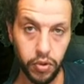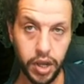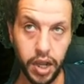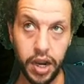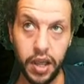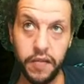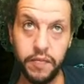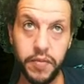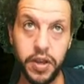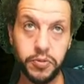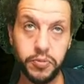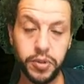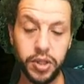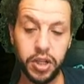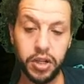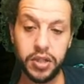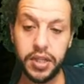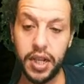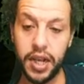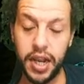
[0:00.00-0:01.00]
We can have mashed
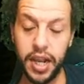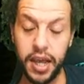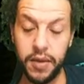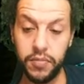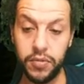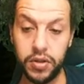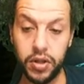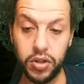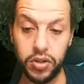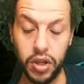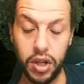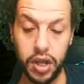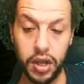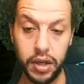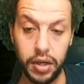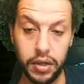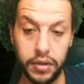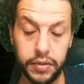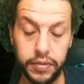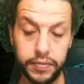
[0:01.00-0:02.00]
potatoes and lamb this up
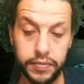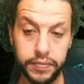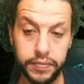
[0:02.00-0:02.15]
today.